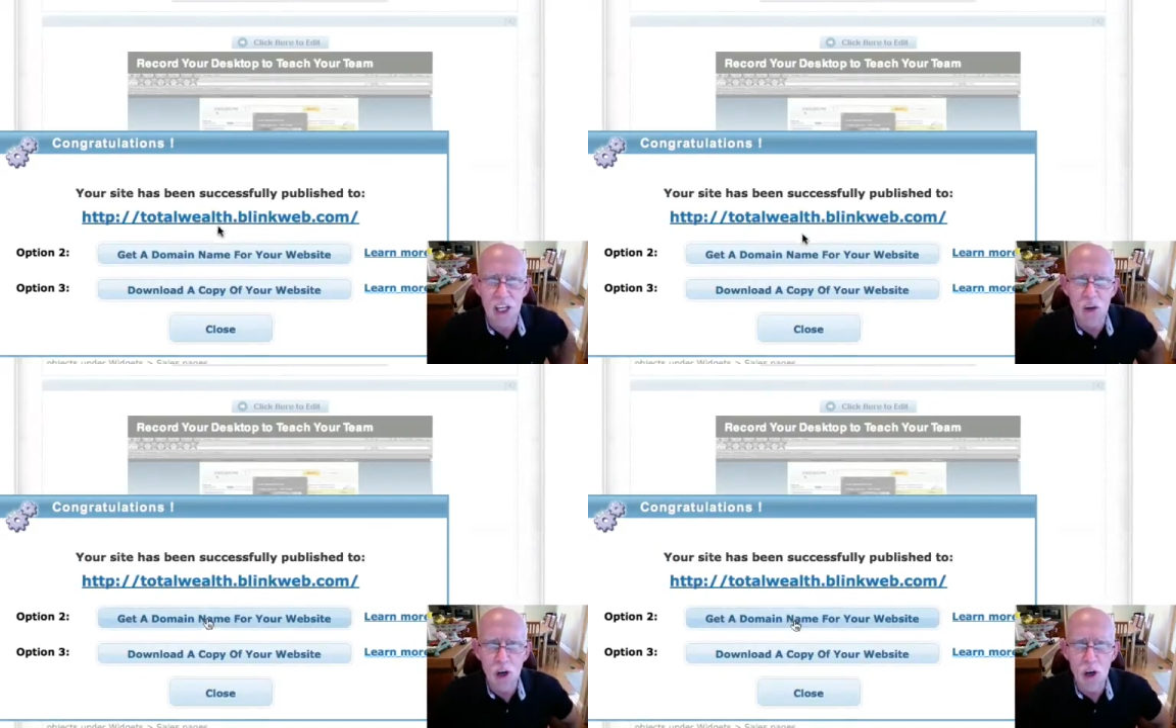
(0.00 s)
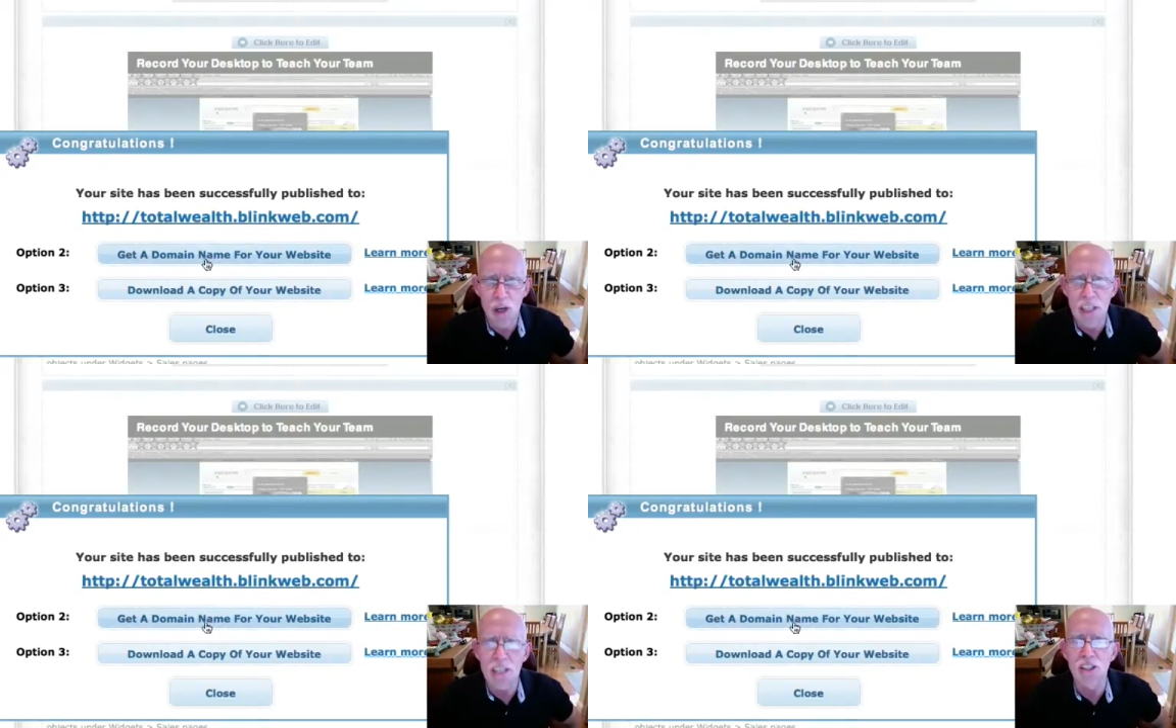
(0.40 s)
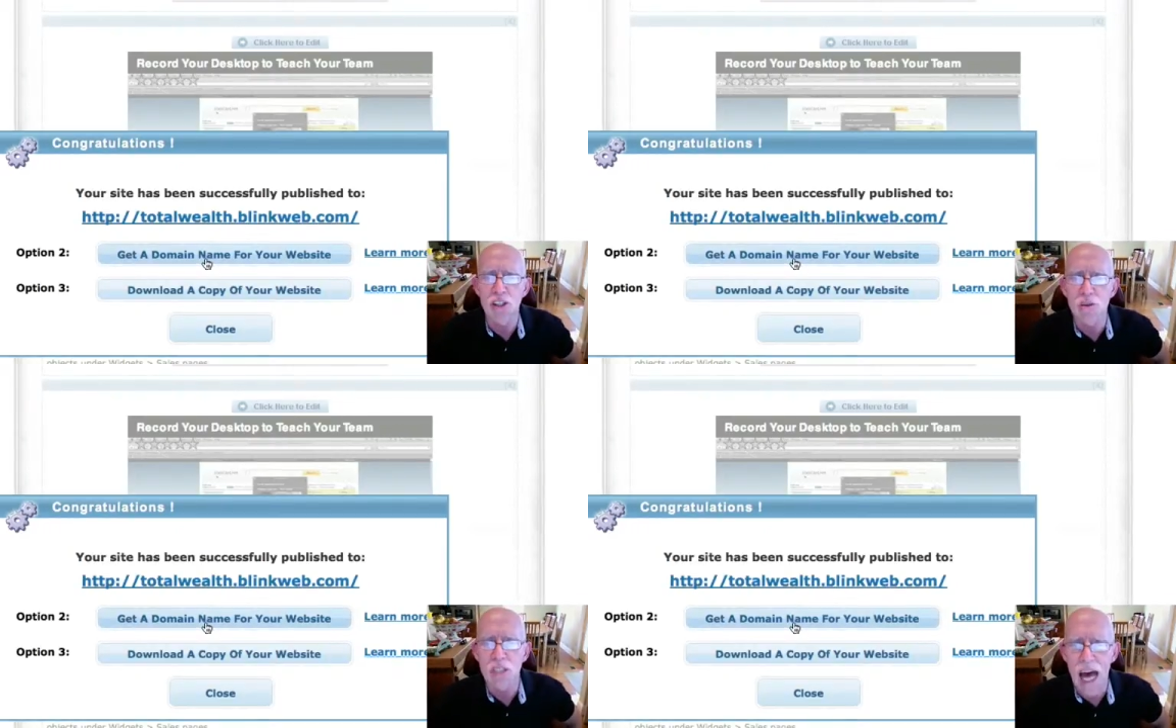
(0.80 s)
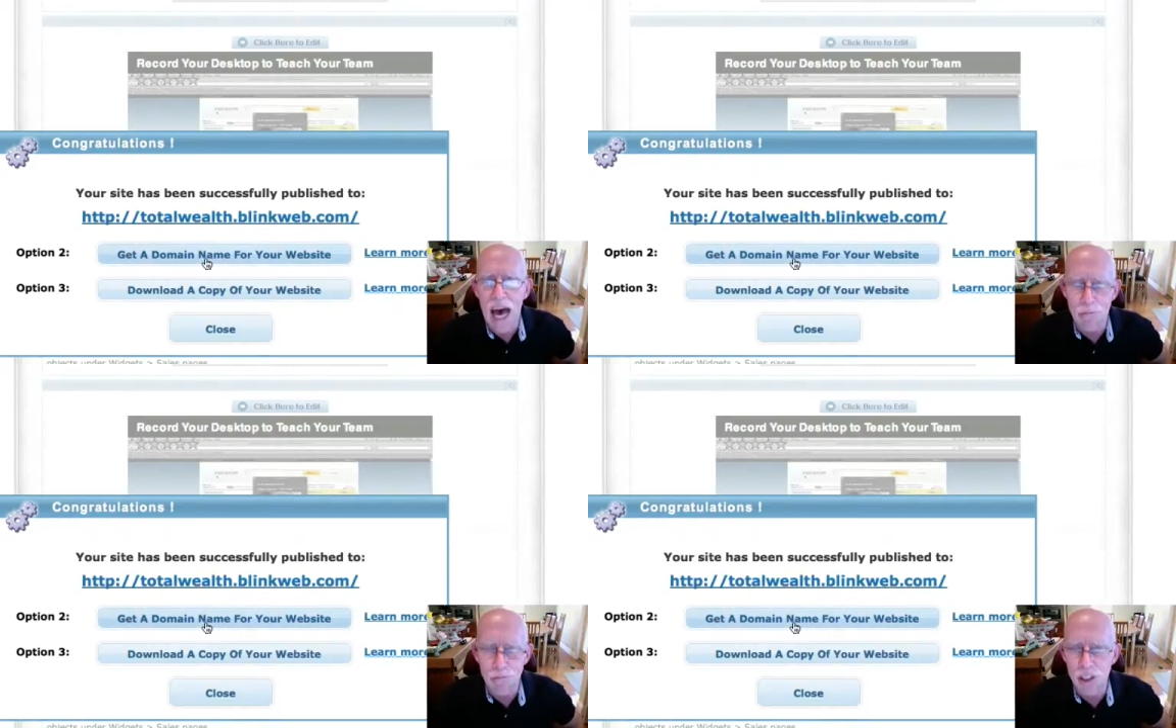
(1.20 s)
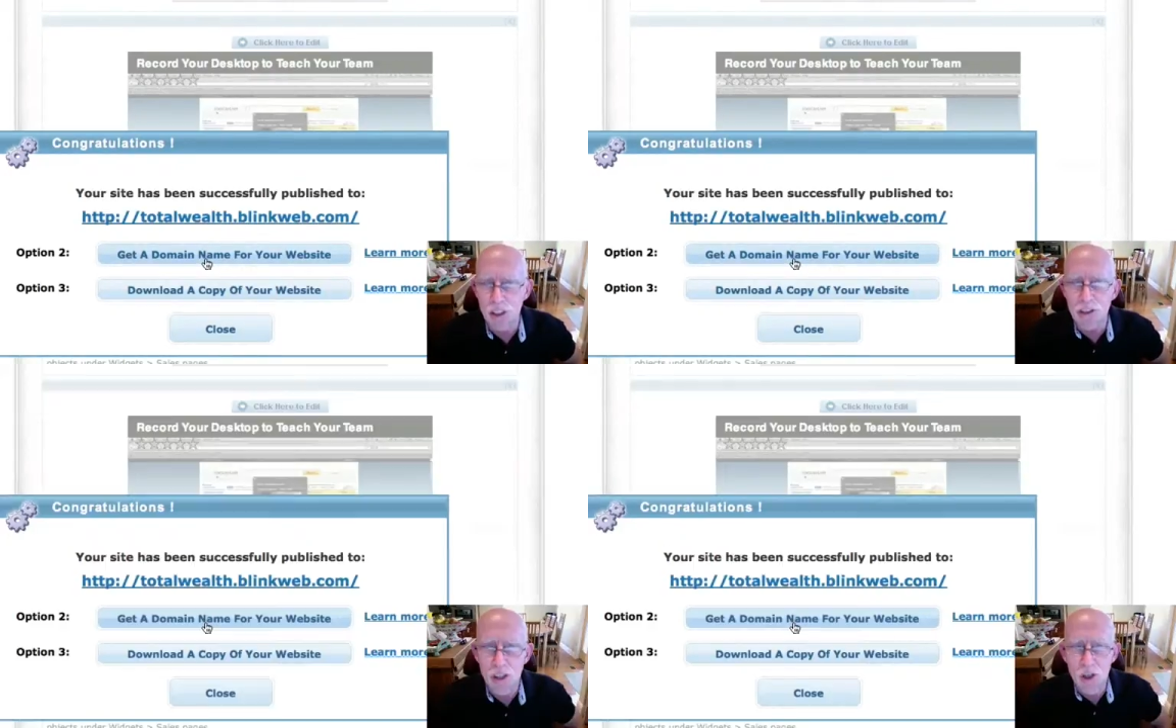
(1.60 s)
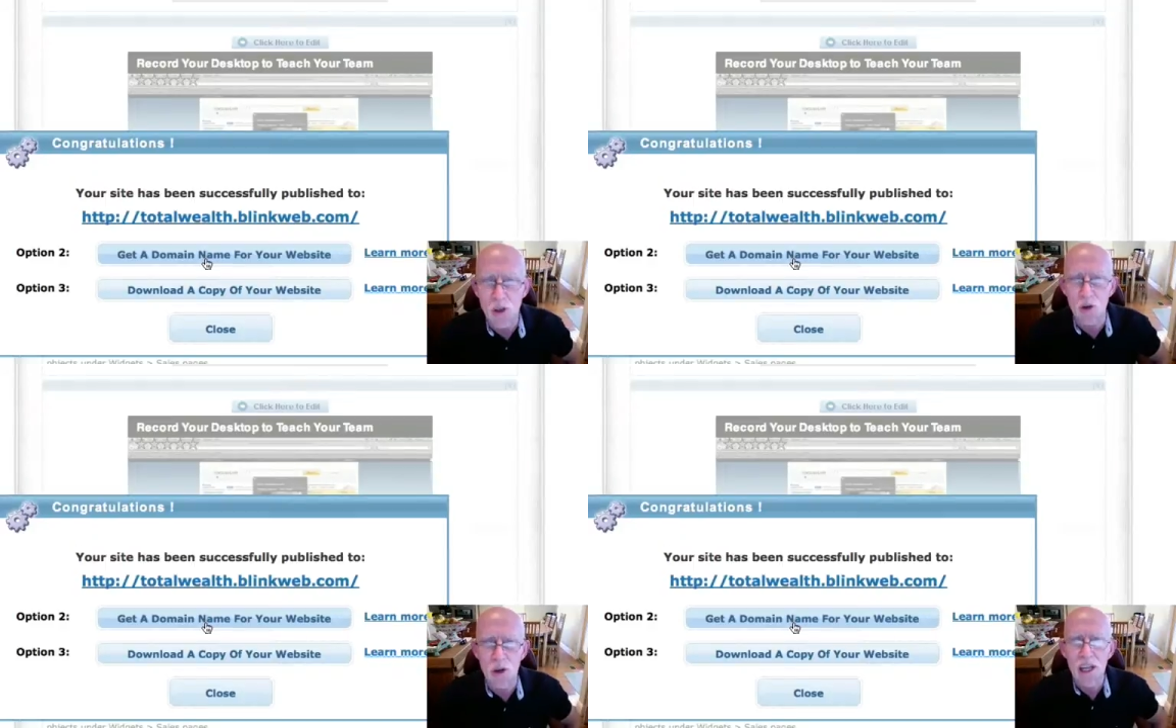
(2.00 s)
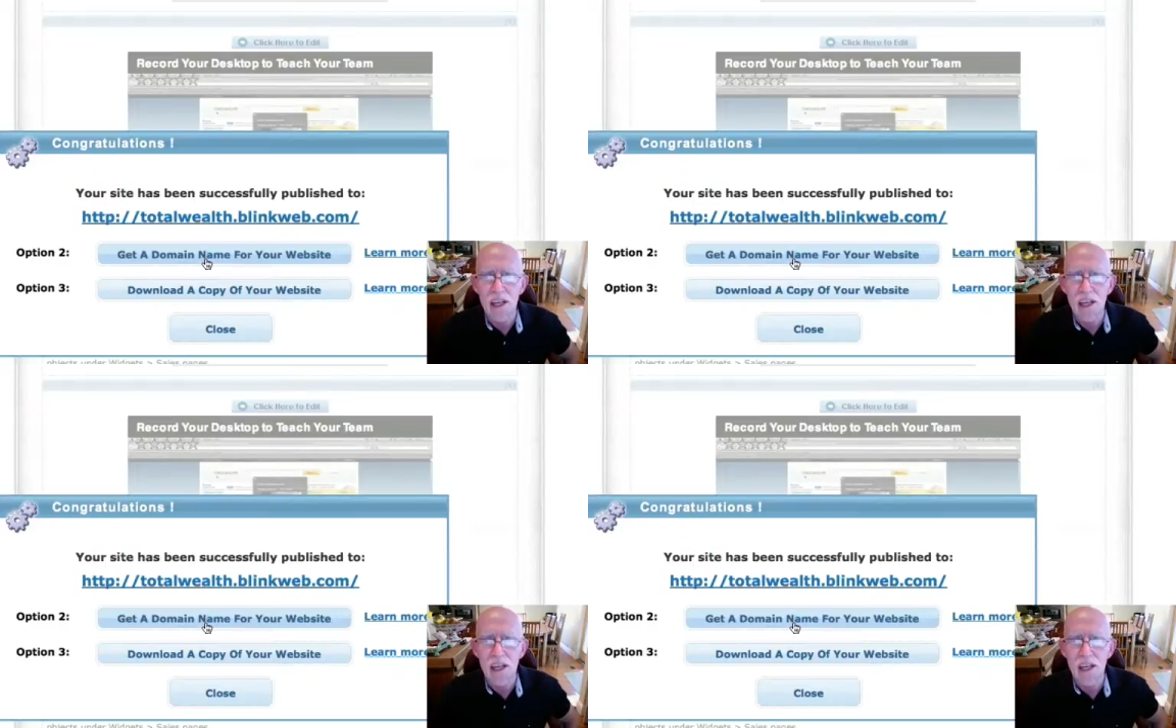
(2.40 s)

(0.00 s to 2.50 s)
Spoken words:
you are going to choose option 2.